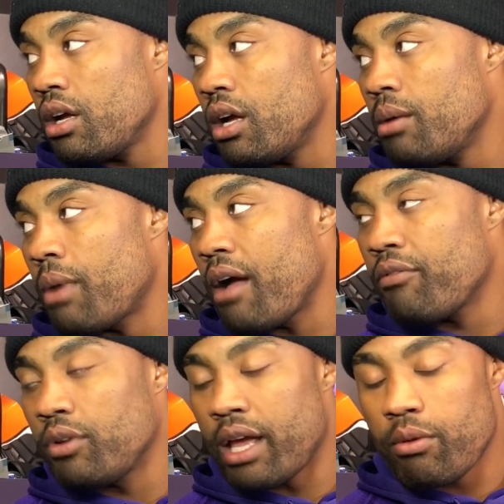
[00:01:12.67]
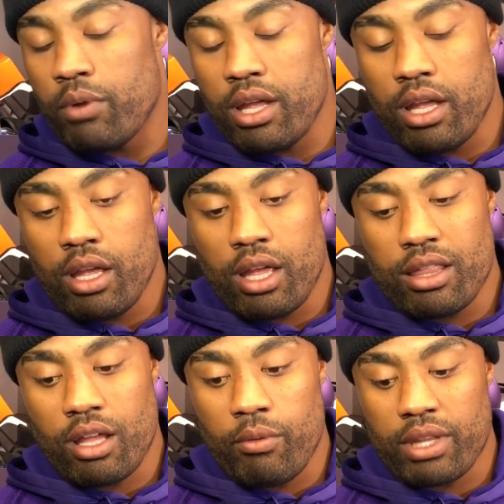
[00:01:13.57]
Um, I feel like we,
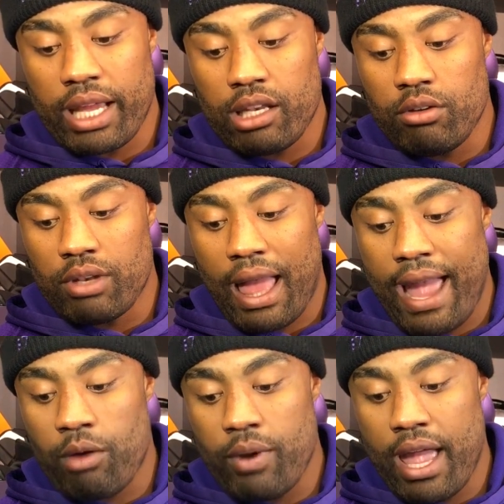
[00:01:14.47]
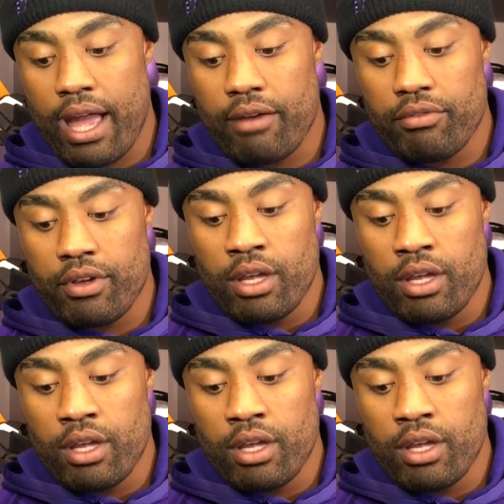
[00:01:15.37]
it's always like a little lag we have.